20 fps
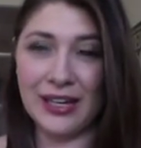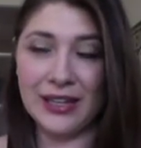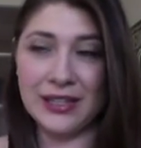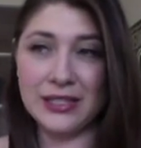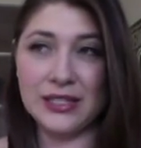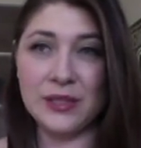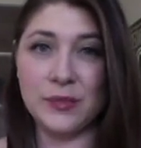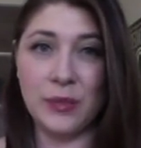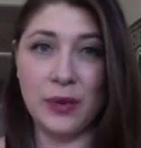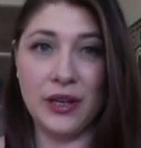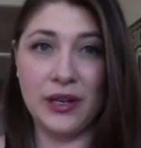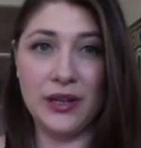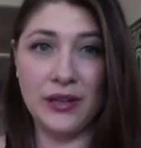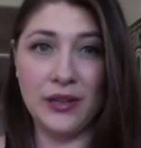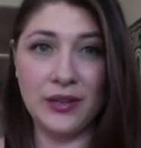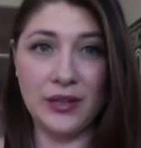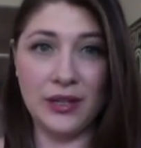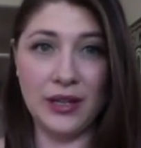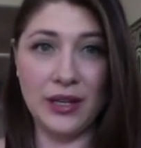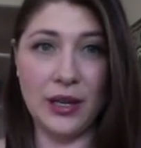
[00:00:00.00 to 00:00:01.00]
This has been
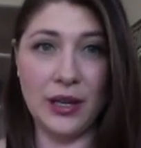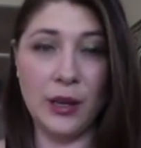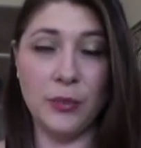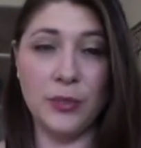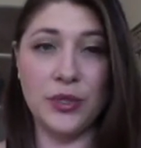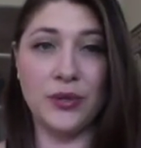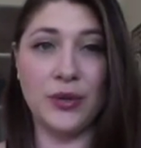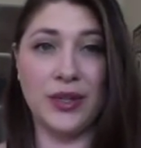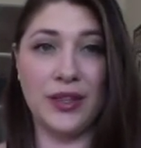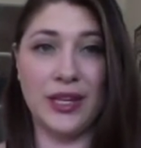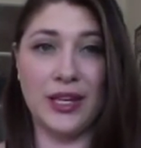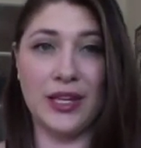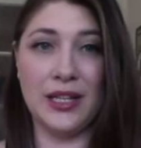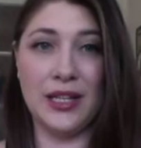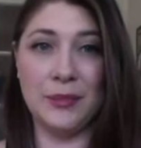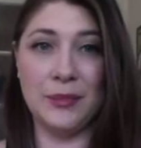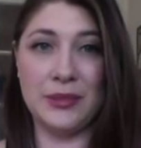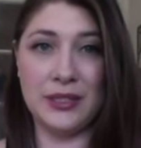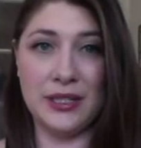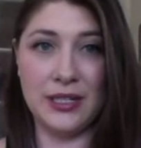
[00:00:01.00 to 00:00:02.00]
in between the
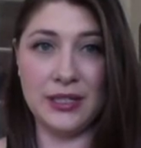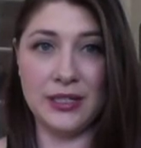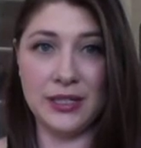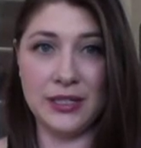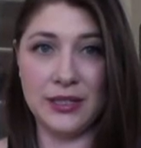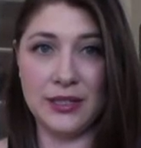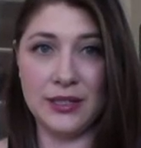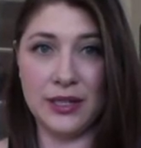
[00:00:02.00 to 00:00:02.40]
eclipse season,